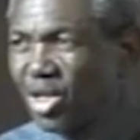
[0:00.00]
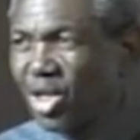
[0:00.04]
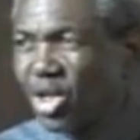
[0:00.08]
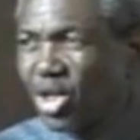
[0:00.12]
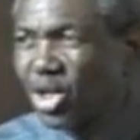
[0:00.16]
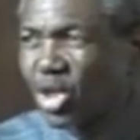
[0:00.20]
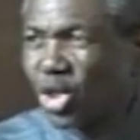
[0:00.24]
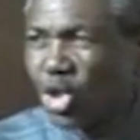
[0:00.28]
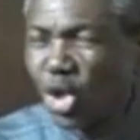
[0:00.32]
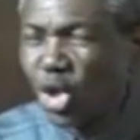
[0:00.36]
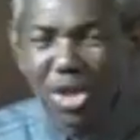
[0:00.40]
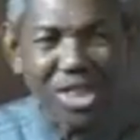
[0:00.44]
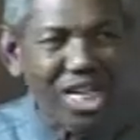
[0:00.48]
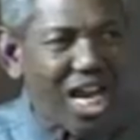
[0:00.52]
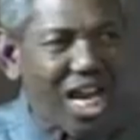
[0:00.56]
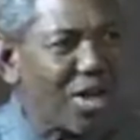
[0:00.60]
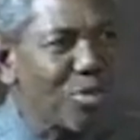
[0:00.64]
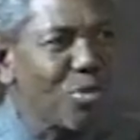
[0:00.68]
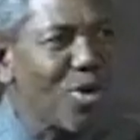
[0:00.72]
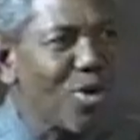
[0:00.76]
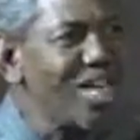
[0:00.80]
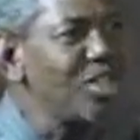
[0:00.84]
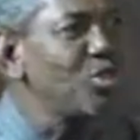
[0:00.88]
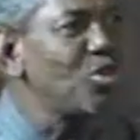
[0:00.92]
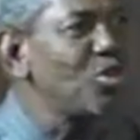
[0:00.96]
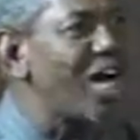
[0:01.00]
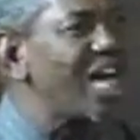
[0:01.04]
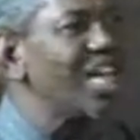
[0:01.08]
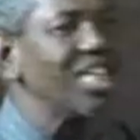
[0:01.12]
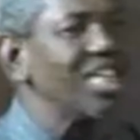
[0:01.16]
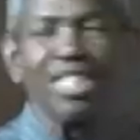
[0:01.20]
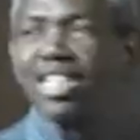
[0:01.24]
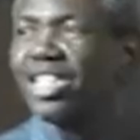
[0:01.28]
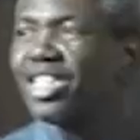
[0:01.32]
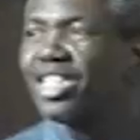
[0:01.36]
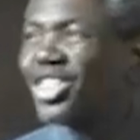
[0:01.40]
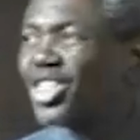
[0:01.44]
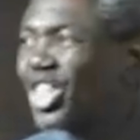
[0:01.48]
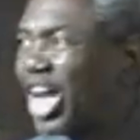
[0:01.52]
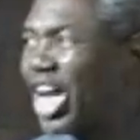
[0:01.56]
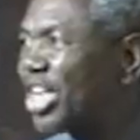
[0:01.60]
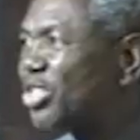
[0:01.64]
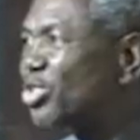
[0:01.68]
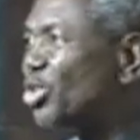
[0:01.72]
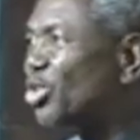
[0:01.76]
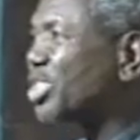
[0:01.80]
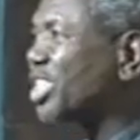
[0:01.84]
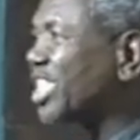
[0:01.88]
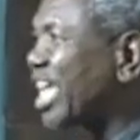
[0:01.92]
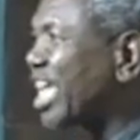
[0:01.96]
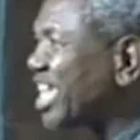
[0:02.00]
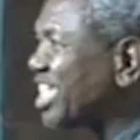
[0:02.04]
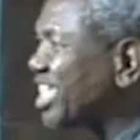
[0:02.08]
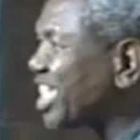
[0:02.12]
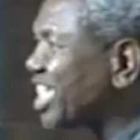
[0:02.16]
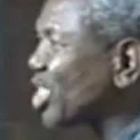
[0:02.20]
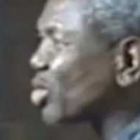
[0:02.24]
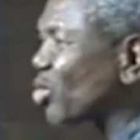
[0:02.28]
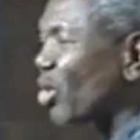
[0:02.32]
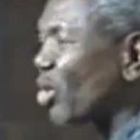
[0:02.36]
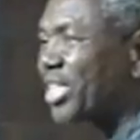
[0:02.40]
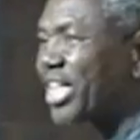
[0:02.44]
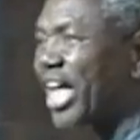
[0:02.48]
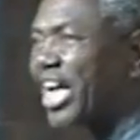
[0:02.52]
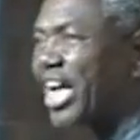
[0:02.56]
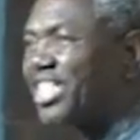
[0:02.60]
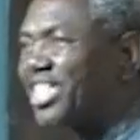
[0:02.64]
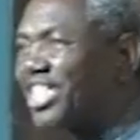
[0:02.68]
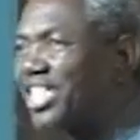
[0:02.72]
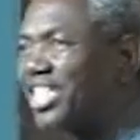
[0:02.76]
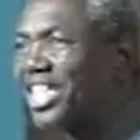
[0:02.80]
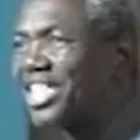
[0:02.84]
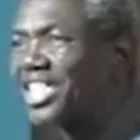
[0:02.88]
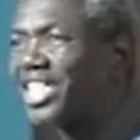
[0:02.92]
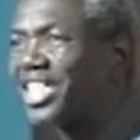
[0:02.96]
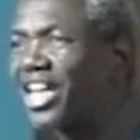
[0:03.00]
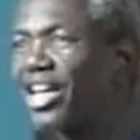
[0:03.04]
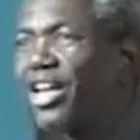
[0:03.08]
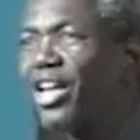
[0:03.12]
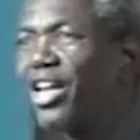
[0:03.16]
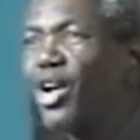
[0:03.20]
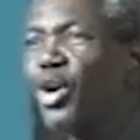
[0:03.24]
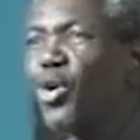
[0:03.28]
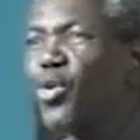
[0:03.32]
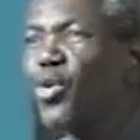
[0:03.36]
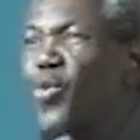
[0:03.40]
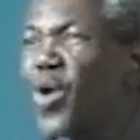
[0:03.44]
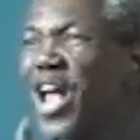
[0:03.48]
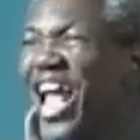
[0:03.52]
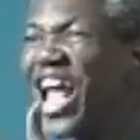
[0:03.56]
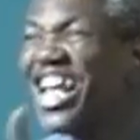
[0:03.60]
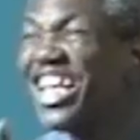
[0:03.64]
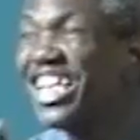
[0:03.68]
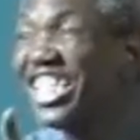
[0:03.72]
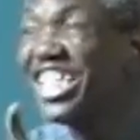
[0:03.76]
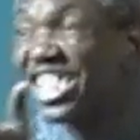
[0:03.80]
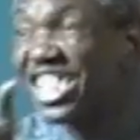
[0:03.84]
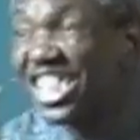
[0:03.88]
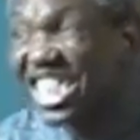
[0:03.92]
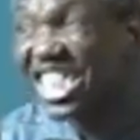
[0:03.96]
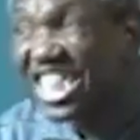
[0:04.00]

So that when you are trying to say this, what I did, they say, where is